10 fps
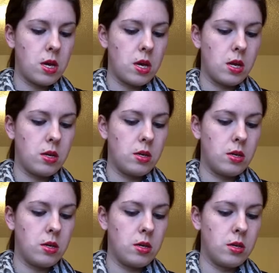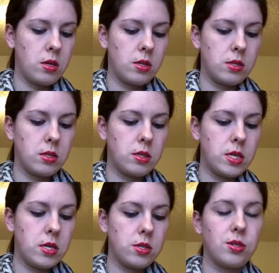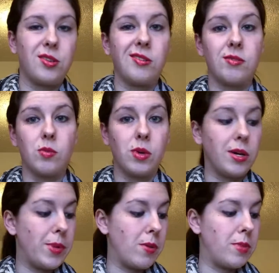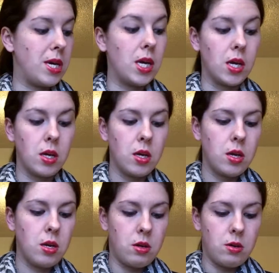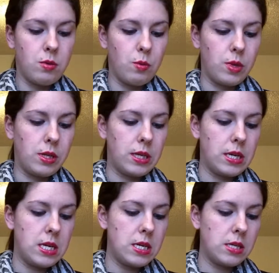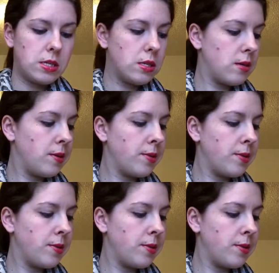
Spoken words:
And it's clear, so you don't have to worry about being really neat.